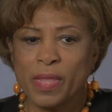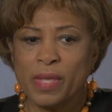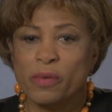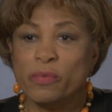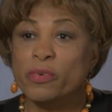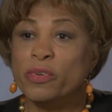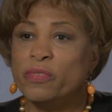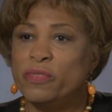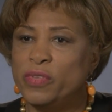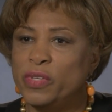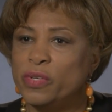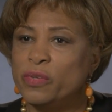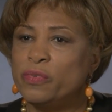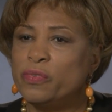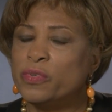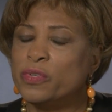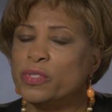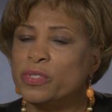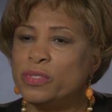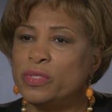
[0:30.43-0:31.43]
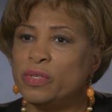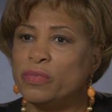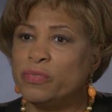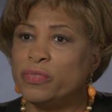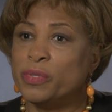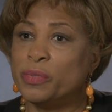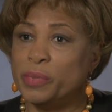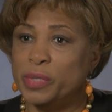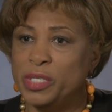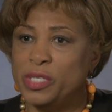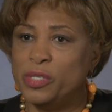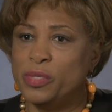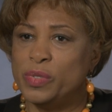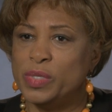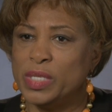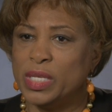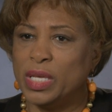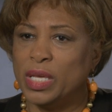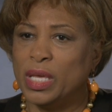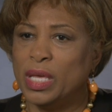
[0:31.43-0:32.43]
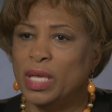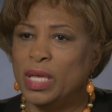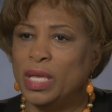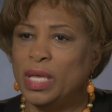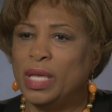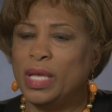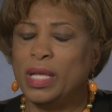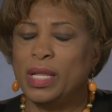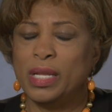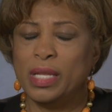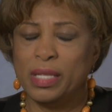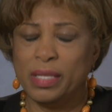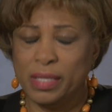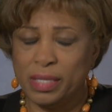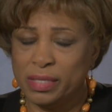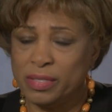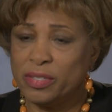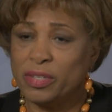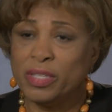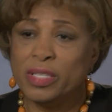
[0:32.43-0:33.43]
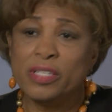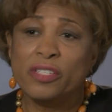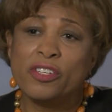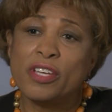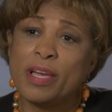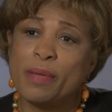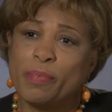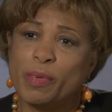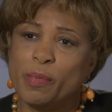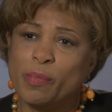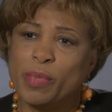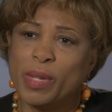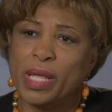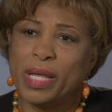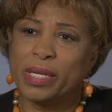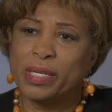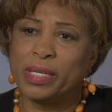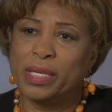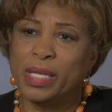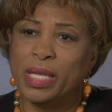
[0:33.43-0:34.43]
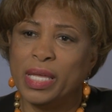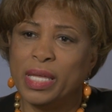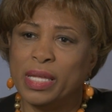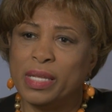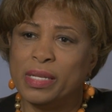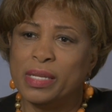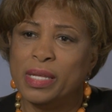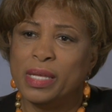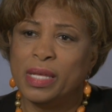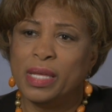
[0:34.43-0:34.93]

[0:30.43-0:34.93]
review for reducing. And it's on the chopping block again.